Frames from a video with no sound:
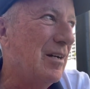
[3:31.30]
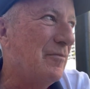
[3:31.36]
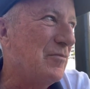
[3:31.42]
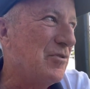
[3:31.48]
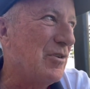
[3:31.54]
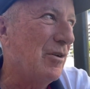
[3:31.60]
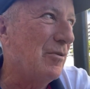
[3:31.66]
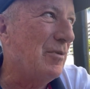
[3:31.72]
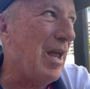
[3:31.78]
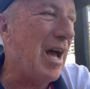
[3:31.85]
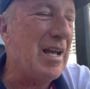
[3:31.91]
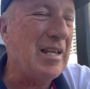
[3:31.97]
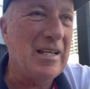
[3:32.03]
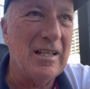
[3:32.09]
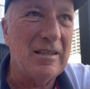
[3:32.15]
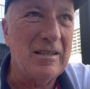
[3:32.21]
So
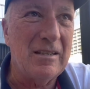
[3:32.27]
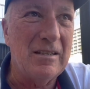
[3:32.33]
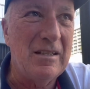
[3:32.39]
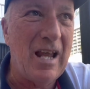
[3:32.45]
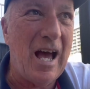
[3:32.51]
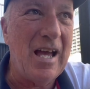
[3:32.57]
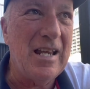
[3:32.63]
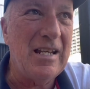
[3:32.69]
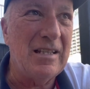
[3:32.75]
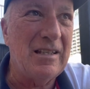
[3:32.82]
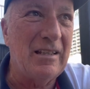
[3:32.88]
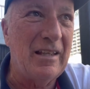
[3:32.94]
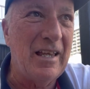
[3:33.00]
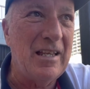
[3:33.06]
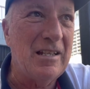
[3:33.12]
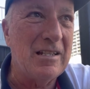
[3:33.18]
9 at the
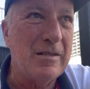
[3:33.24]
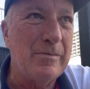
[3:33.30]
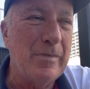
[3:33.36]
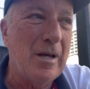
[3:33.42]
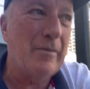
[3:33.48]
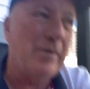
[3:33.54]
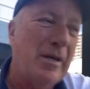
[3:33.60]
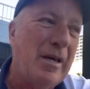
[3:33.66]
latest to be able.